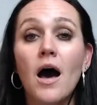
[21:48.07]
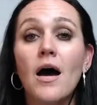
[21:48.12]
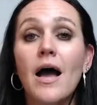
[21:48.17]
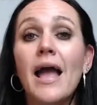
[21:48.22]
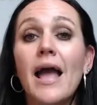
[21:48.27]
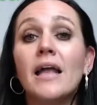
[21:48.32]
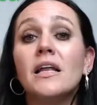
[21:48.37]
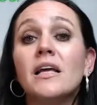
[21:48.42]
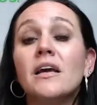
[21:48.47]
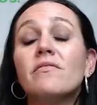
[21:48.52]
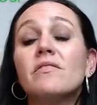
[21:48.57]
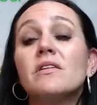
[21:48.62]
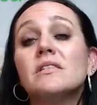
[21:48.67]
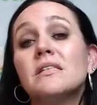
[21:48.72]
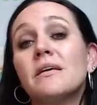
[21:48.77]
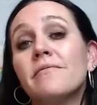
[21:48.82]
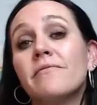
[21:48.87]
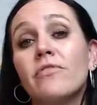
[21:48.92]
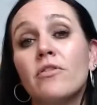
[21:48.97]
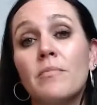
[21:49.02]
Any of this
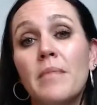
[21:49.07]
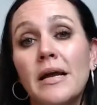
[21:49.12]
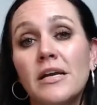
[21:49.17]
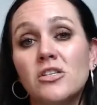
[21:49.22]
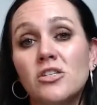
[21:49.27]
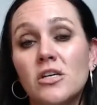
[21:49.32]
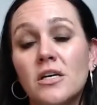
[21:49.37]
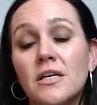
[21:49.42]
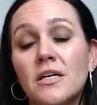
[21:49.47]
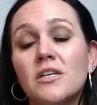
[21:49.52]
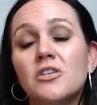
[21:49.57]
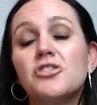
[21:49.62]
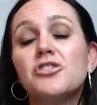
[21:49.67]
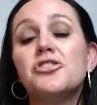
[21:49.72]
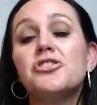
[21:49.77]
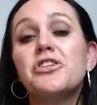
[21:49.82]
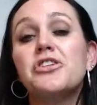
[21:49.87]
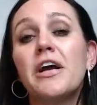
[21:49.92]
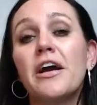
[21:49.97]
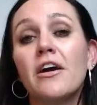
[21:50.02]
information,
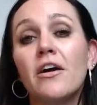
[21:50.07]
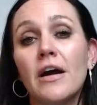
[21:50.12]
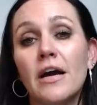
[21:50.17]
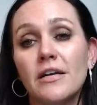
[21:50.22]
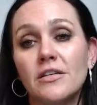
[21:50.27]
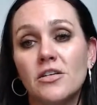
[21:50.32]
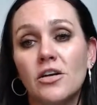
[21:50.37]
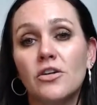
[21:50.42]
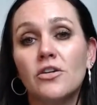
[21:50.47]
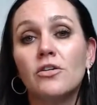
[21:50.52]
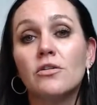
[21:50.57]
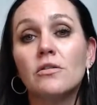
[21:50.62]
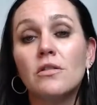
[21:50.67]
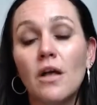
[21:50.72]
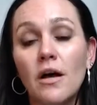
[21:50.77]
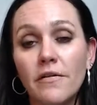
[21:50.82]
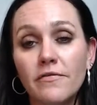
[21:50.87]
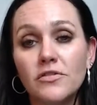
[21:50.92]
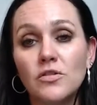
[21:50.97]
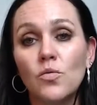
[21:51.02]
share it. Your
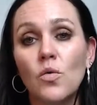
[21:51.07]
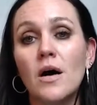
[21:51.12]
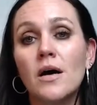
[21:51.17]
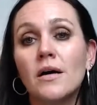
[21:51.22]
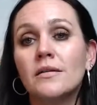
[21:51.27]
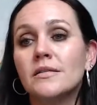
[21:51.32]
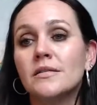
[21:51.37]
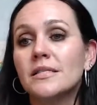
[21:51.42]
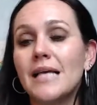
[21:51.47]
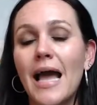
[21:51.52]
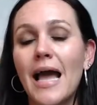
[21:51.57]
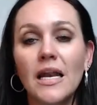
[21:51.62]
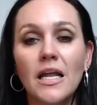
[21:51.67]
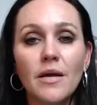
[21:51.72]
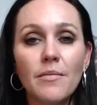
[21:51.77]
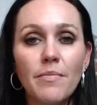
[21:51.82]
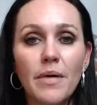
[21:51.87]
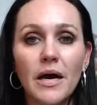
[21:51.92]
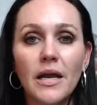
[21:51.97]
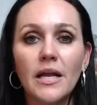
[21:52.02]
loved ones,
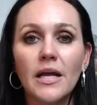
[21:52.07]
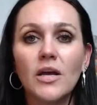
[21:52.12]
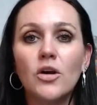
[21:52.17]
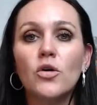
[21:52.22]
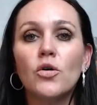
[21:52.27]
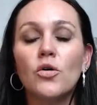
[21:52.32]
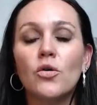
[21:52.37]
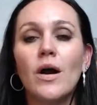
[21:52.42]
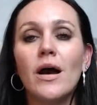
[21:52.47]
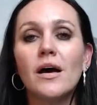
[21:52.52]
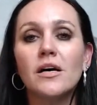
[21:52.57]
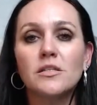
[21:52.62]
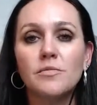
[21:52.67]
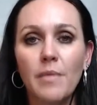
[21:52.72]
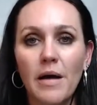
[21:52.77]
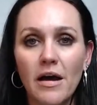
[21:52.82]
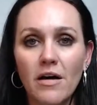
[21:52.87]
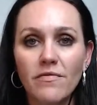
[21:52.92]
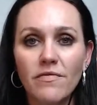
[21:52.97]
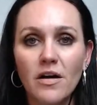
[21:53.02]
anybody who has
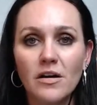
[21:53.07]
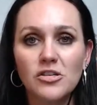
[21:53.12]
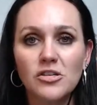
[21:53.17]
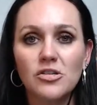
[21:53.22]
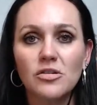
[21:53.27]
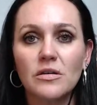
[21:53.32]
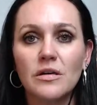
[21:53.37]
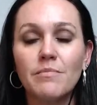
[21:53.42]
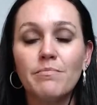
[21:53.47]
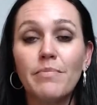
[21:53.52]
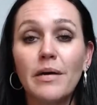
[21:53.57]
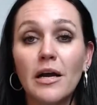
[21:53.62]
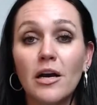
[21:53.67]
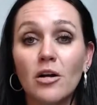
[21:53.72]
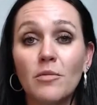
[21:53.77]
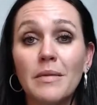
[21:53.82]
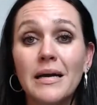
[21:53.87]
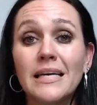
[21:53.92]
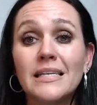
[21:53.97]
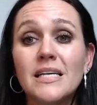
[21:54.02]
myofunctional
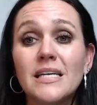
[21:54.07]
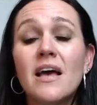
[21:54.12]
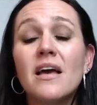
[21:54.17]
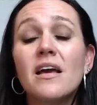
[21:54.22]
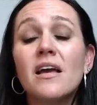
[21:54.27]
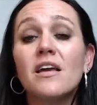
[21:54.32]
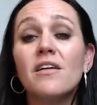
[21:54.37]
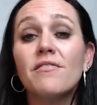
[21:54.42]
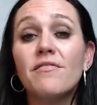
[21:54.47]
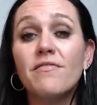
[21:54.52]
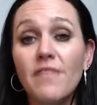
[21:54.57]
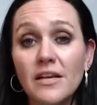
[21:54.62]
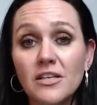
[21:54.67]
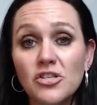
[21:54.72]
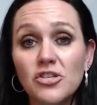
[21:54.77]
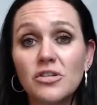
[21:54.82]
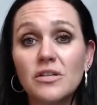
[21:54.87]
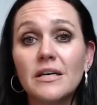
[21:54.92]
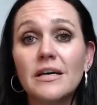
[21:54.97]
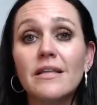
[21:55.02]
impairment,
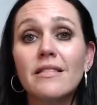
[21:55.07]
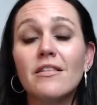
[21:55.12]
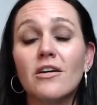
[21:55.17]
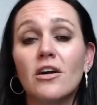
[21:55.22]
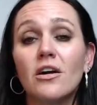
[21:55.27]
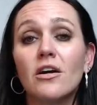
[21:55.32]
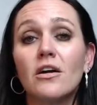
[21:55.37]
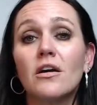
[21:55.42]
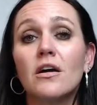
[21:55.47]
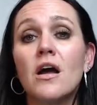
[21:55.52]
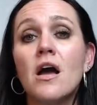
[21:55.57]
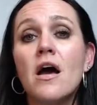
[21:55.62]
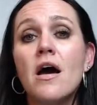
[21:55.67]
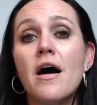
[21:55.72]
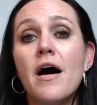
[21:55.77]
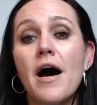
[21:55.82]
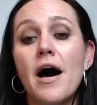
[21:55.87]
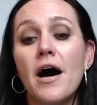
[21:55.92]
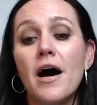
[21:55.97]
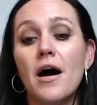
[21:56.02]
eventually their
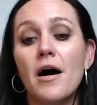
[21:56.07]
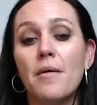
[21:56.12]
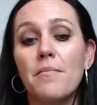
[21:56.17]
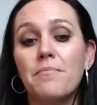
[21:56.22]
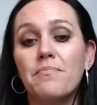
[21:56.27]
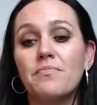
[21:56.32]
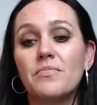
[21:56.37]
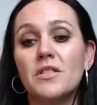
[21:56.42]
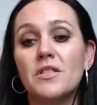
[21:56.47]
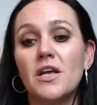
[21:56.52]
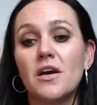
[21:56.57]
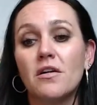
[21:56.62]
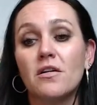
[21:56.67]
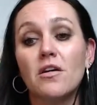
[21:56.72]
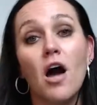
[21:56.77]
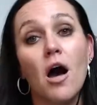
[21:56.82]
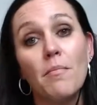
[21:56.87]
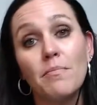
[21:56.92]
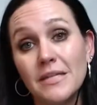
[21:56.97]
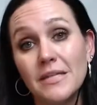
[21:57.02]

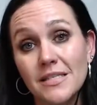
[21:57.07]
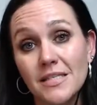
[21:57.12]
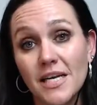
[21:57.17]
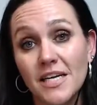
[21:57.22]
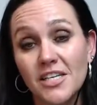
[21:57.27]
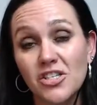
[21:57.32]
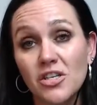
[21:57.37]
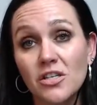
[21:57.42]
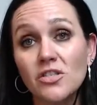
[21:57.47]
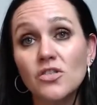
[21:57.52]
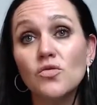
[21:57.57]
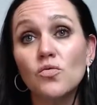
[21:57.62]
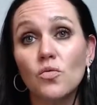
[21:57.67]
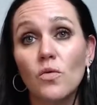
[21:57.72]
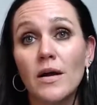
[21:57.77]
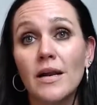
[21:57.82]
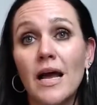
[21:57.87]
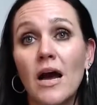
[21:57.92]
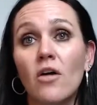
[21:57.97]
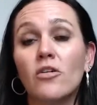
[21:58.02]
compensations
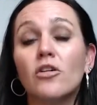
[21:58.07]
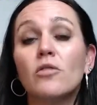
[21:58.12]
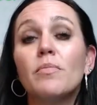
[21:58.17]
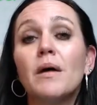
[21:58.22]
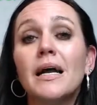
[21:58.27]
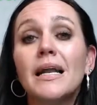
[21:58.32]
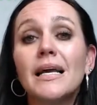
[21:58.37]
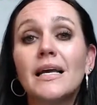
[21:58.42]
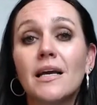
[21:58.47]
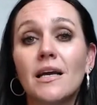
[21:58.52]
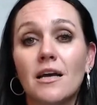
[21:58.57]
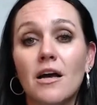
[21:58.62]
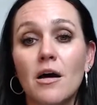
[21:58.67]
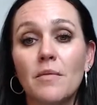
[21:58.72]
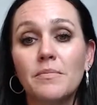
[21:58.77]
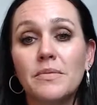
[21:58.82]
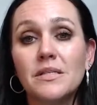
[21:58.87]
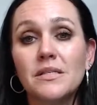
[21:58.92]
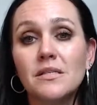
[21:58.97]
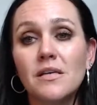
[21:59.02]
run out. Your body can
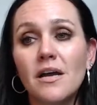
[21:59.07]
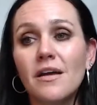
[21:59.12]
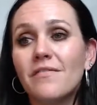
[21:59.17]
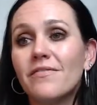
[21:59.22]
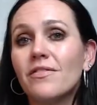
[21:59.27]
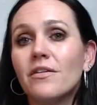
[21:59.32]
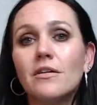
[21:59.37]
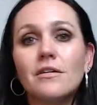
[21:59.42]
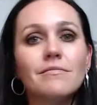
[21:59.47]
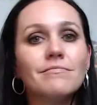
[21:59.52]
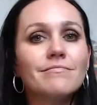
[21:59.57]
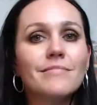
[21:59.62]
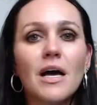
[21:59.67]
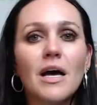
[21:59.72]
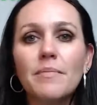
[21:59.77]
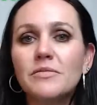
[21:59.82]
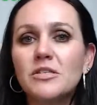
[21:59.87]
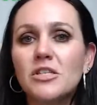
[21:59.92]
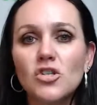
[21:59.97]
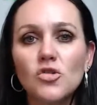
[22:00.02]
compensate for
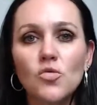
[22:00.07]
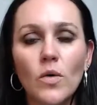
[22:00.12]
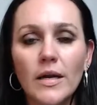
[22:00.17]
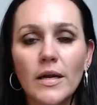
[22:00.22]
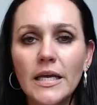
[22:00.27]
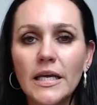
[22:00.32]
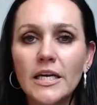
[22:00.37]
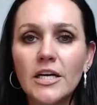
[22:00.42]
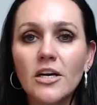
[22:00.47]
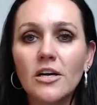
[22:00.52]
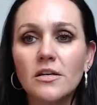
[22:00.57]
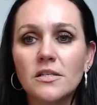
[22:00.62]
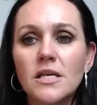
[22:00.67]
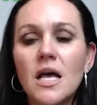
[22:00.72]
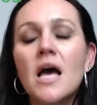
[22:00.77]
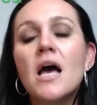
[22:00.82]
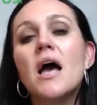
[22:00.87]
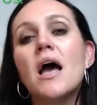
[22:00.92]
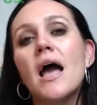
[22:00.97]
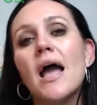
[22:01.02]
up to 20 years.
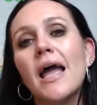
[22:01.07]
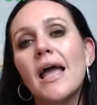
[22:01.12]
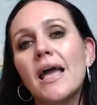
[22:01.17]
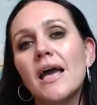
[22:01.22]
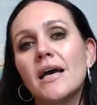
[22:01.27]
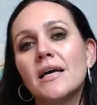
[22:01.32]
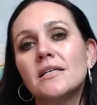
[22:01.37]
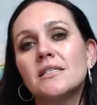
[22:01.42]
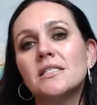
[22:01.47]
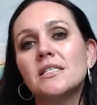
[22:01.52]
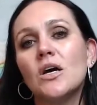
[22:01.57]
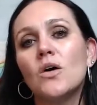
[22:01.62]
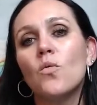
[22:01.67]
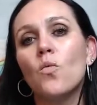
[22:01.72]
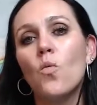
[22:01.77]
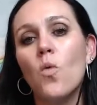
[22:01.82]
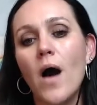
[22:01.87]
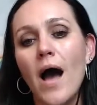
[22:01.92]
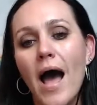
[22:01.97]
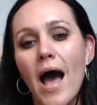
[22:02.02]
And
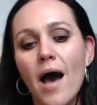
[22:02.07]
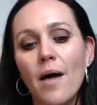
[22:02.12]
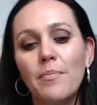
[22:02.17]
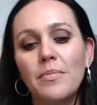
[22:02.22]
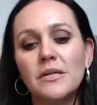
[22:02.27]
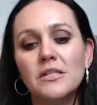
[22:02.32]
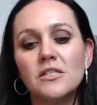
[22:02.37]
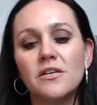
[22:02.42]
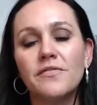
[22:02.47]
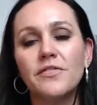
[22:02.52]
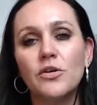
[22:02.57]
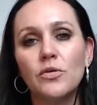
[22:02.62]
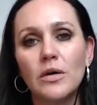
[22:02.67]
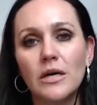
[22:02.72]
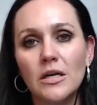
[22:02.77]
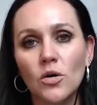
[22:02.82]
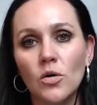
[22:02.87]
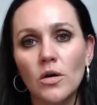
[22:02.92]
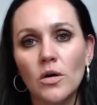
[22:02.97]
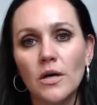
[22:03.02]
what happens if you
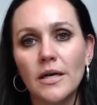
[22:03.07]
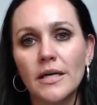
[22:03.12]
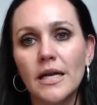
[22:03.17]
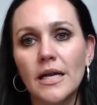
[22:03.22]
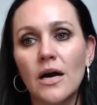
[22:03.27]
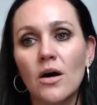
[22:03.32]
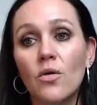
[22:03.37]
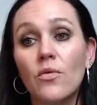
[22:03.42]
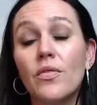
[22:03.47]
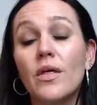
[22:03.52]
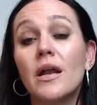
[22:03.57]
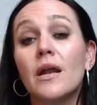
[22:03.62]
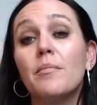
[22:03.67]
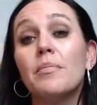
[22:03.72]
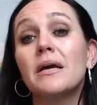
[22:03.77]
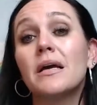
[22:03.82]
ignore it now, then it